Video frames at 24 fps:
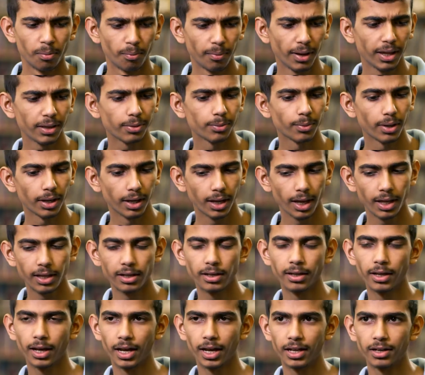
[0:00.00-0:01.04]
Mahatma
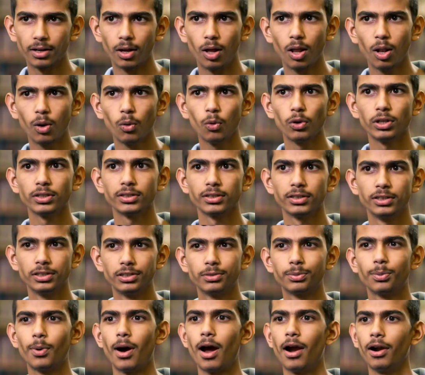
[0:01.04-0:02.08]
Gandhi had always
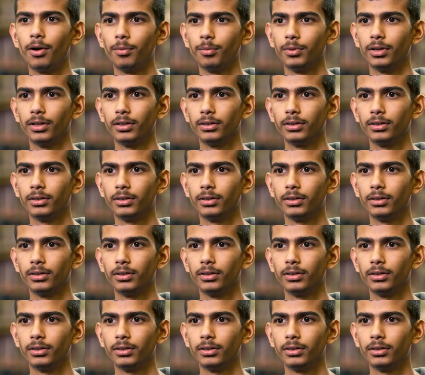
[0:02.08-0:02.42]
inspired me.